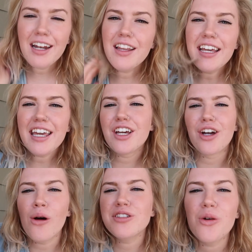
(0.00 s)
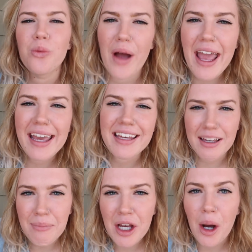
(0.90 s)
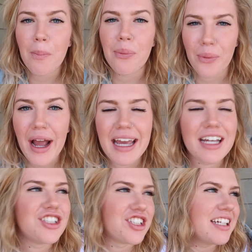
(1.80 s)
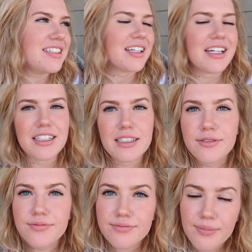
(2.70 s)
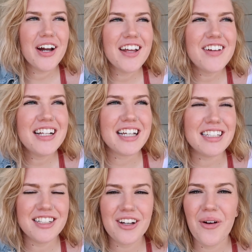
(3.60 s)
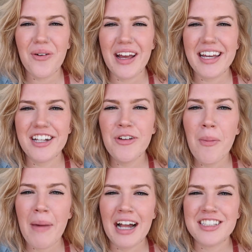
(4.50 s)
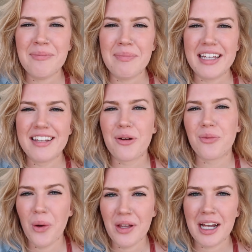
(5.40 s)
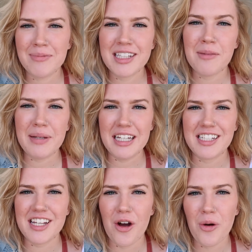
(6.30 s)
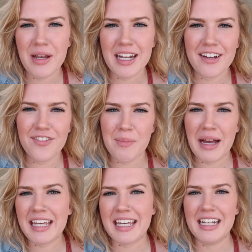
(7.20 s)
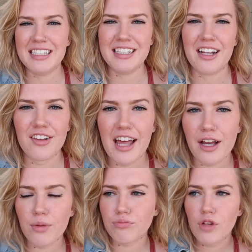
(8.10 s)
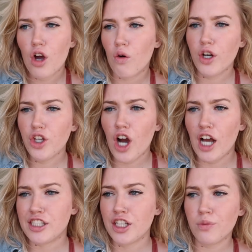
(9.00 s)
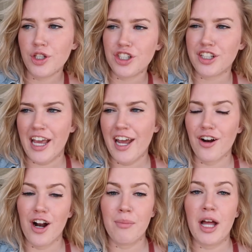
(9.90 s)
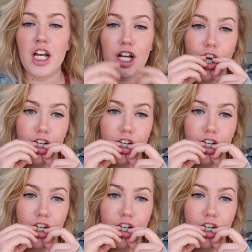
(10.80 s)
And like it goes away. Give me a break, Jesus what if it doesn't go away? Can you imagine me like rolling up to the PTO meeting for my kids and they're like, what do you guys think we should cater? I'm like,